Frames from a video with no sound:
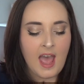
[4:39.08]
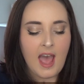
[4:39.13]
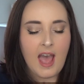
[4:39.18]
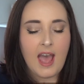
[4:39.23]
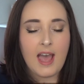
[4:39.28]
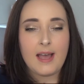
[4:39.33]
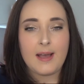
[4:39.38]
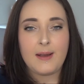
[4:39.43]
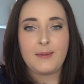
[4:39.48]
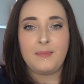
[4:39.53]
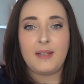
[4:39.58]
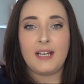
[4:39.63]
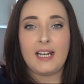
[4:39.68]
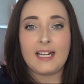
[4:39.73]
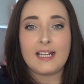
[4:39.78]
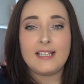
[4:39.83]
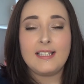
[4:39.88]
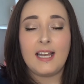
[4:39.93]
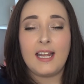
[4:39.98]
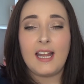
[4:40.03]

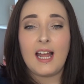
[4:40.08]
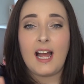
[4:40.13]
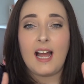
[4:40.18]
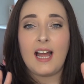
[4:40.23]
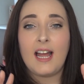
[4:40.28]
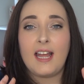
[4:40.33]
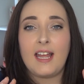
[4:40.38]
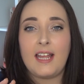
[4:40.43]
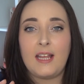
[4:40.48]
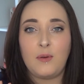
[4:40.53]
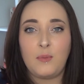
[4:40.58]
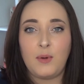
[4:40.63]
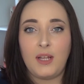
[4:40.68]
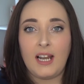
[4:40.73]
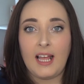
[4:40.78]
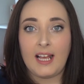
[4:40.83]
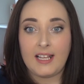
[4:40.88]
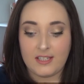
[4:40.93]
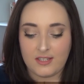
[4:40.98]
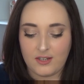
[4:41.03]
Like I say, I
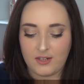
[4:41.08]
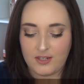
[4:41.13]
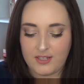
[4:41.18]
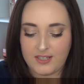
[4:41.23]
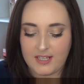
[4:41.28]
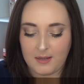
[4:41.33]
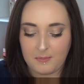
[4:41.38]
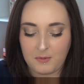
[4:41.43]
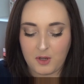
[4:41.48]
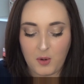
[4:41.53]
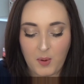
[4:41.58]
will answer some